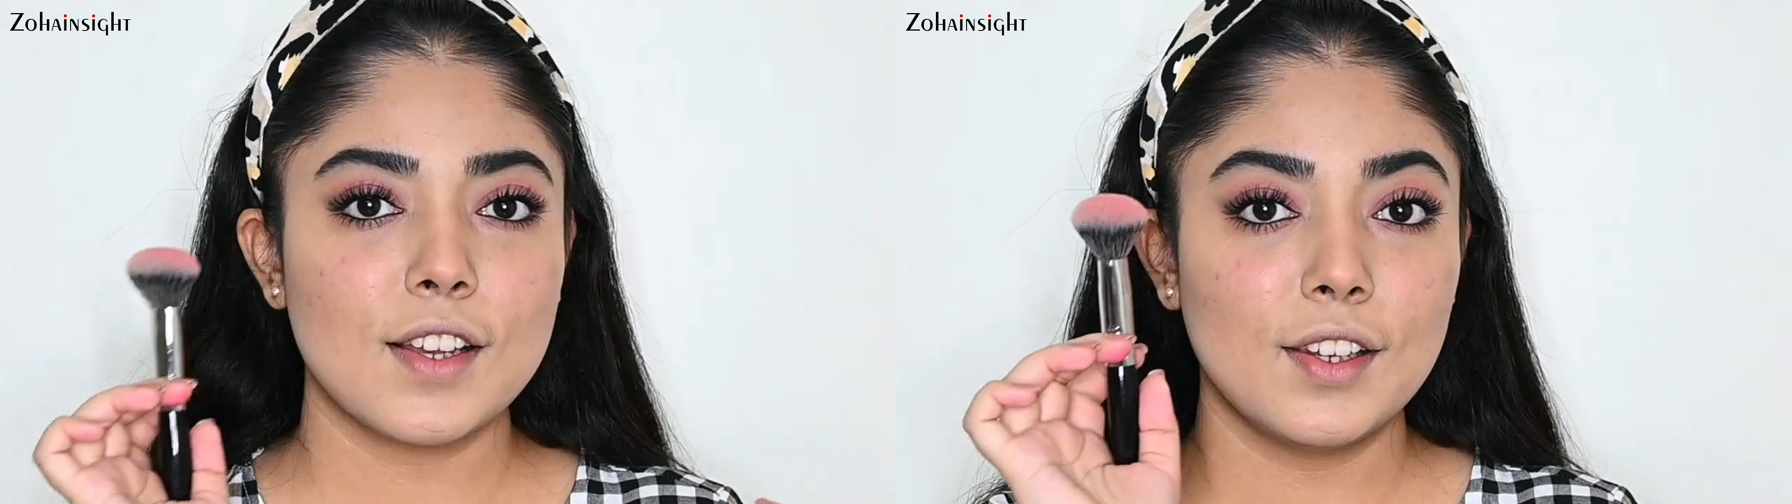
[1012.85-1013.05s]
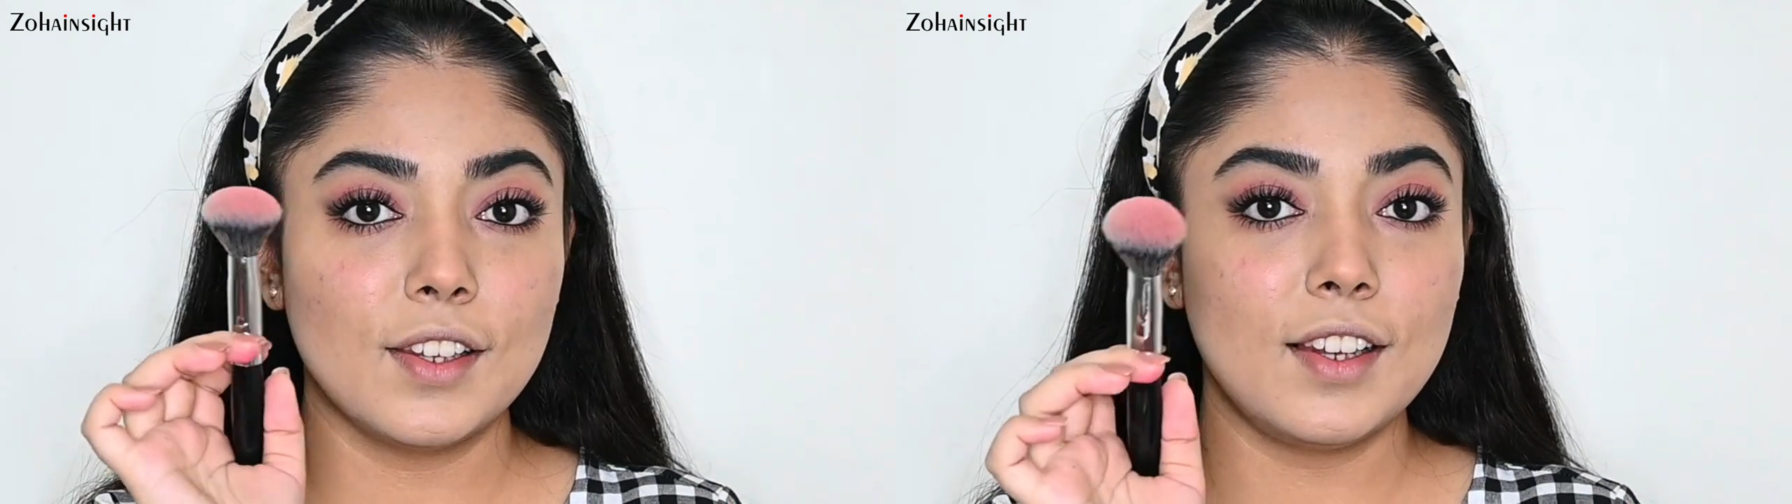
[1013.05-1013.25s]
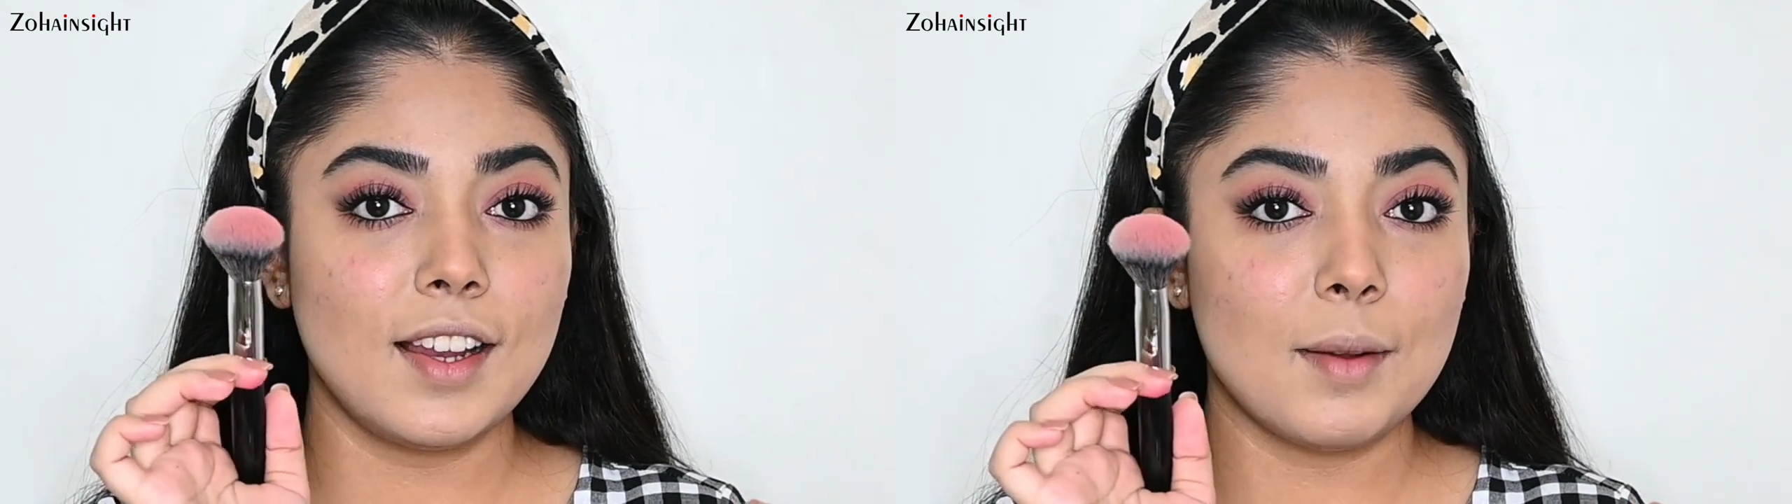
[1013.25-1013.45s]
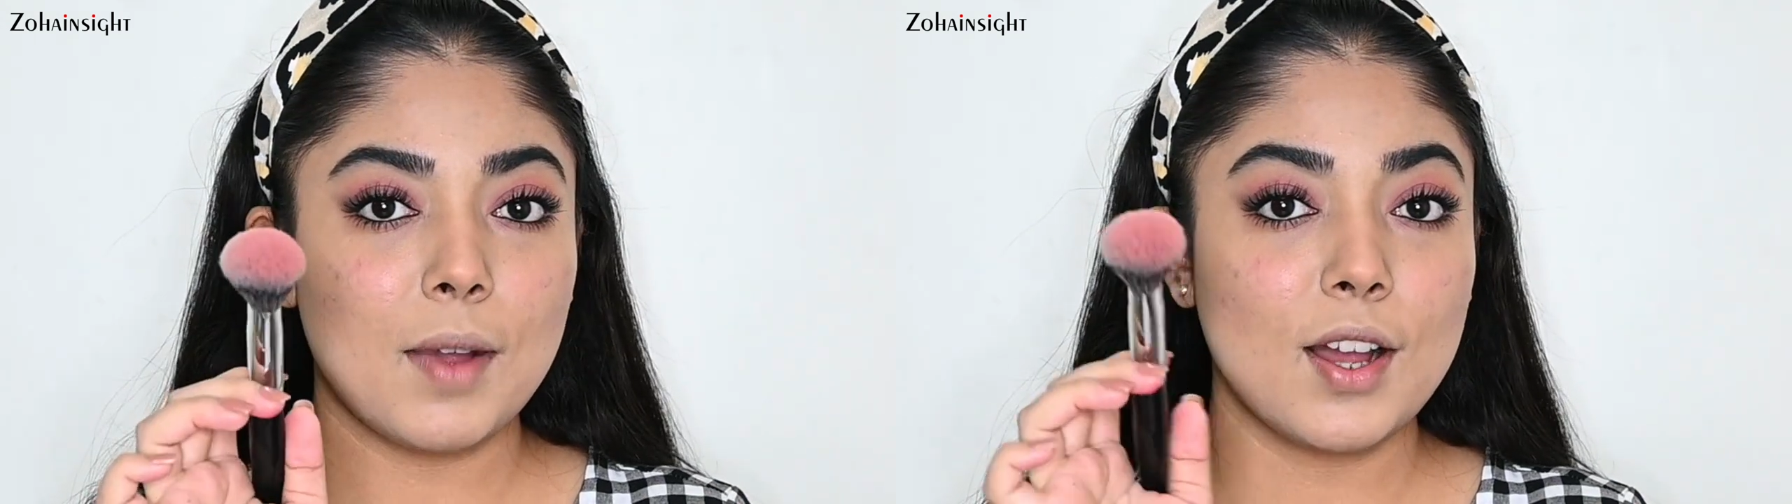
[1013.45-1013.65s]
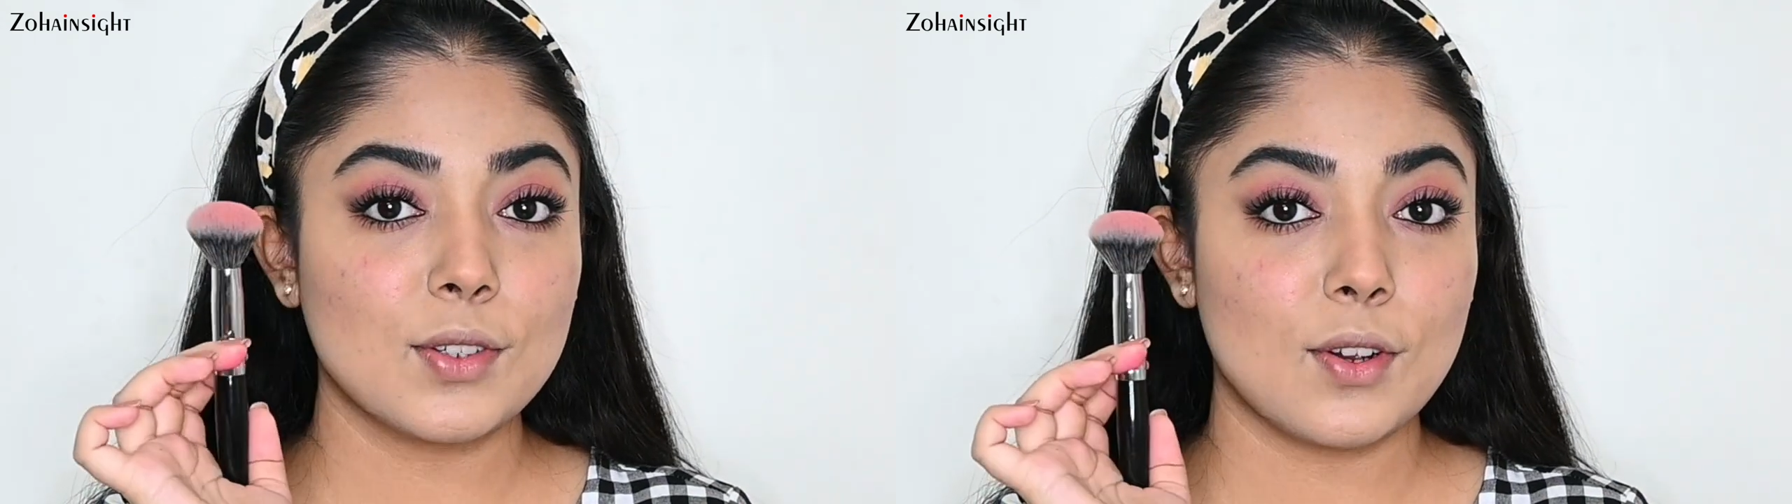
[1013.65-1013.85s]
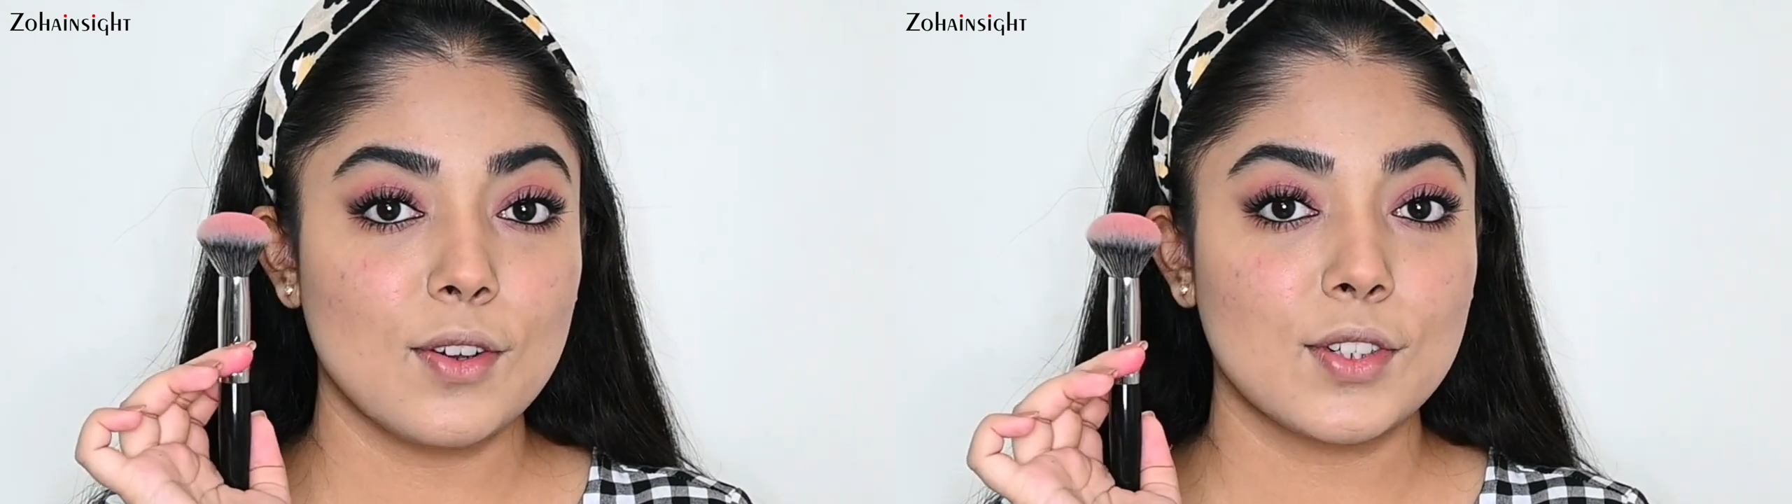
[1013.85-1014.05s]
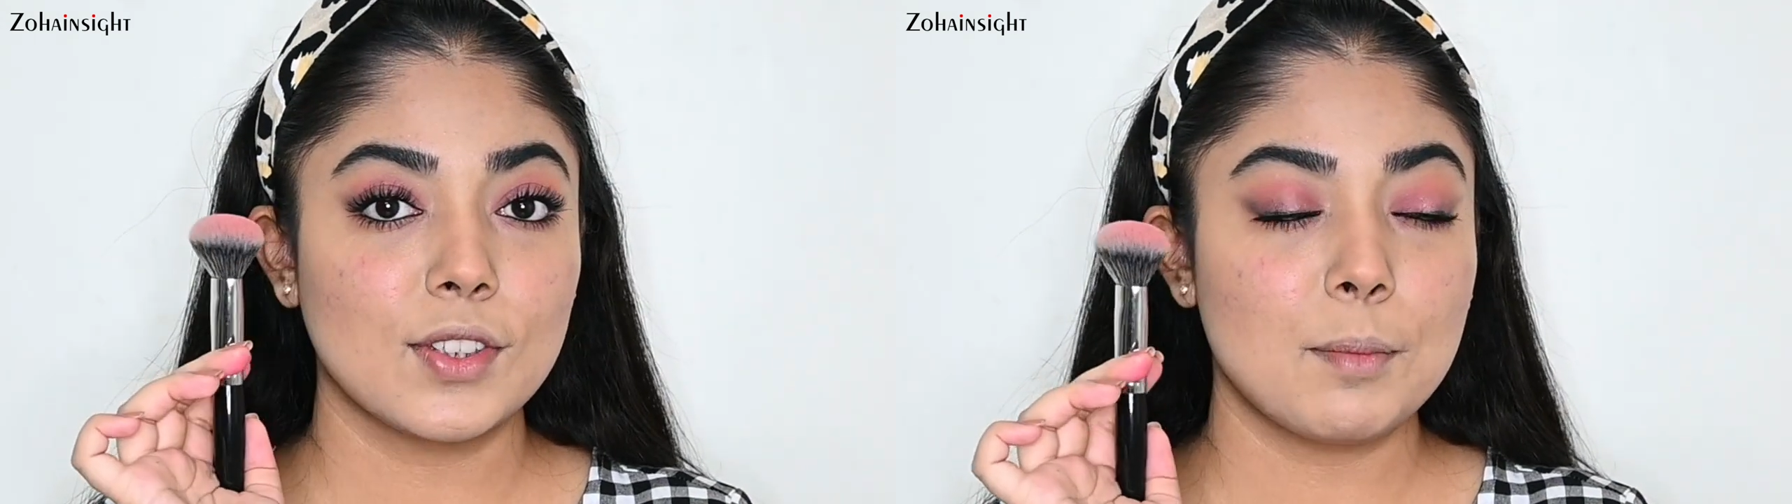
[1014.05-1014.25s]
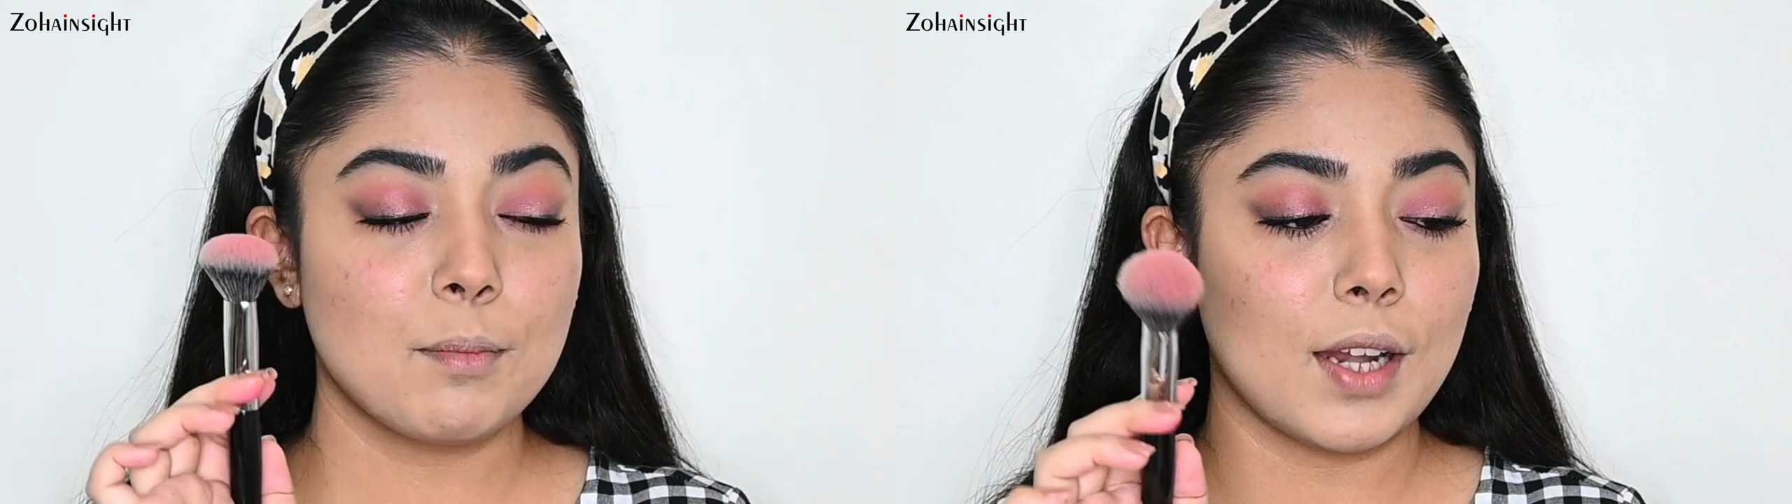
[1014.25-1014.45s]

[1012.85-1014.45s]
a little amount onto the